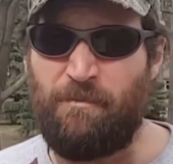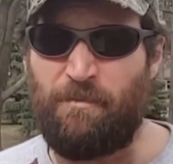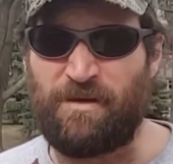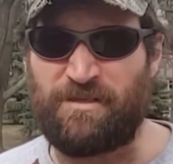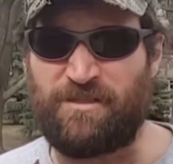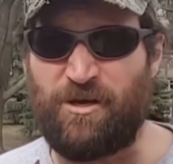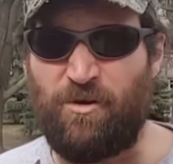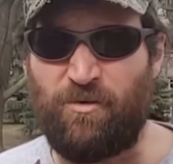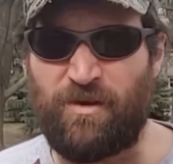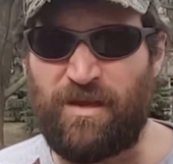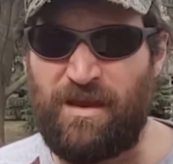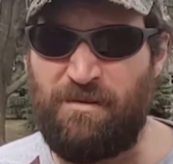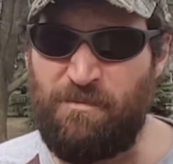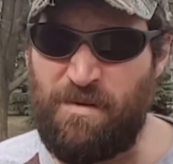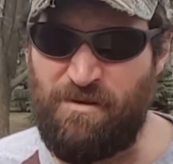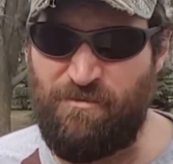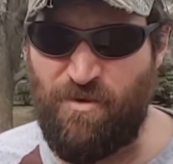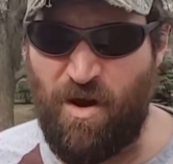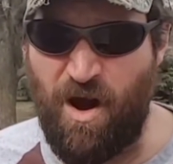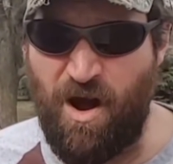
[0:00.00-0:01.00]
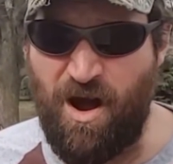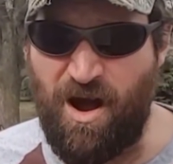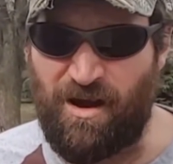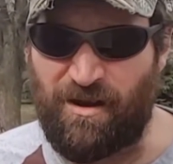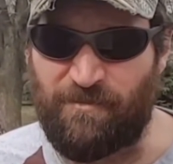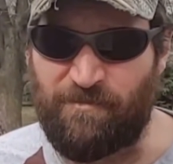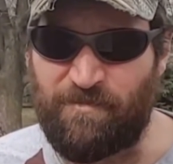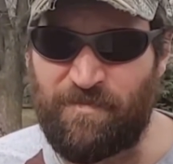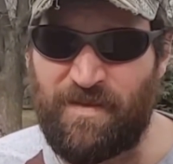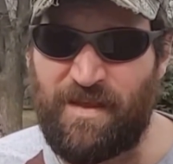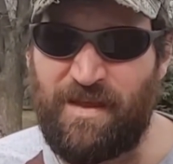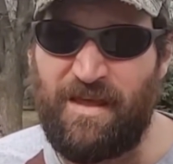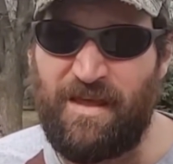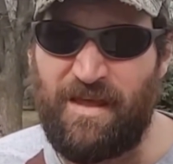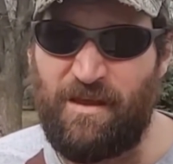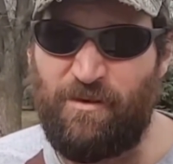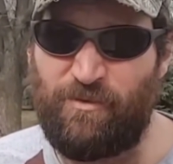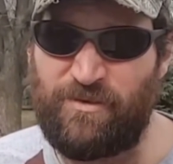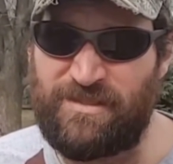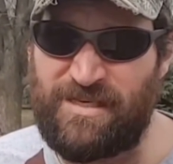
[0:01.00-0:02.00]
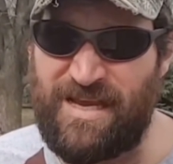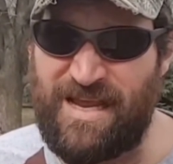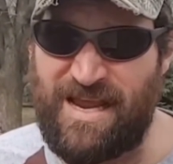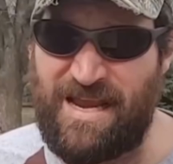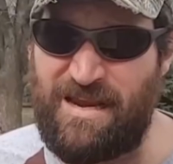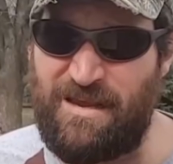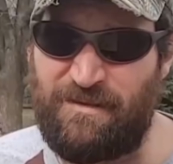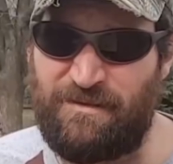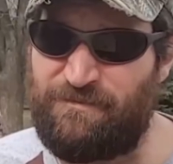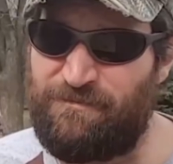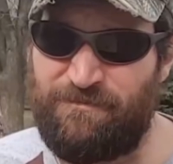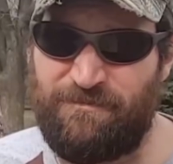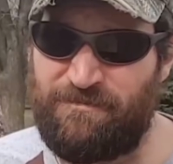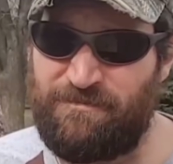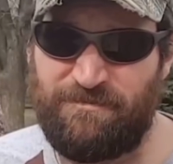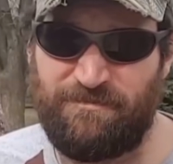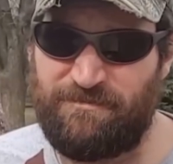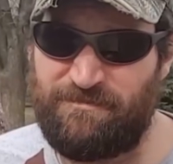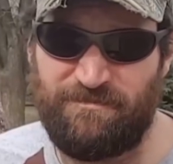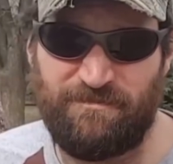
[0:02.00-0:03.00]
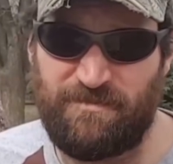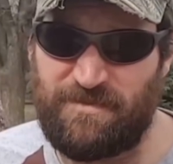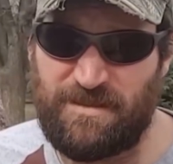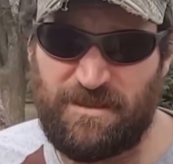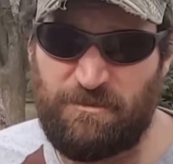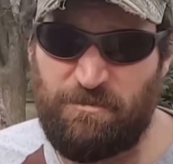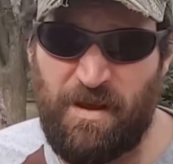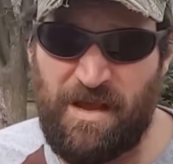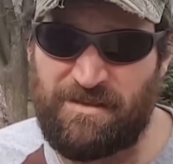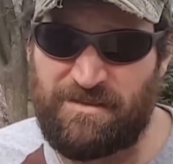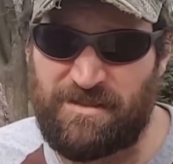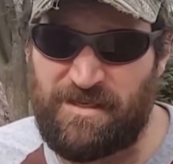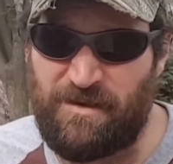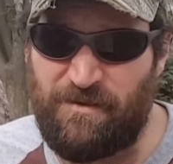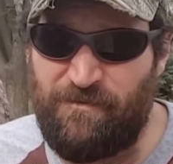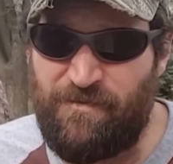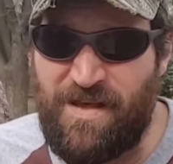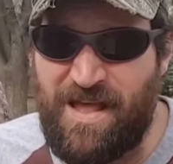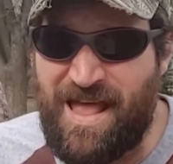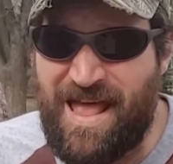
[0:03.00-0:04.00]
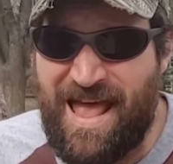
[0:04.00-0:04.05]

But don't get me wrong, it was inexpensive.